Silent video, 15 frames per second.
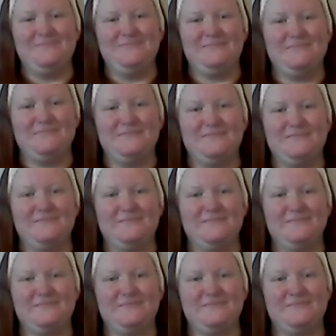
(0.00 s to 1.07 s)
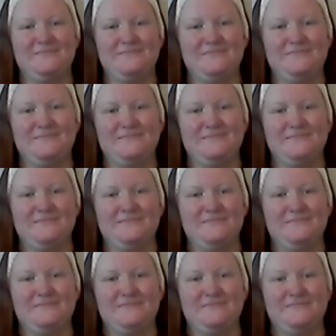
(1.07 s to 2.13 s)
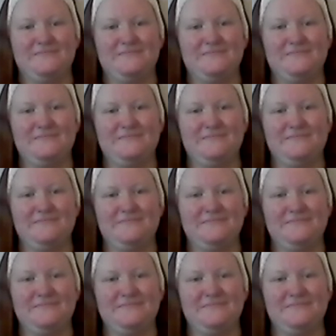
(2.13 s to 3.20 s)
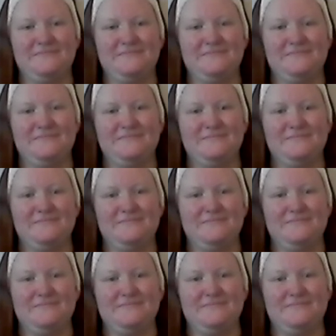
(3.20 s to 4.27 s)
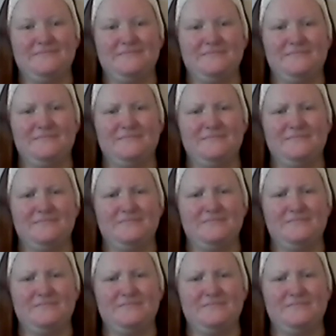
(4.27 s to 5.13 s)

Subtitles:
(silent)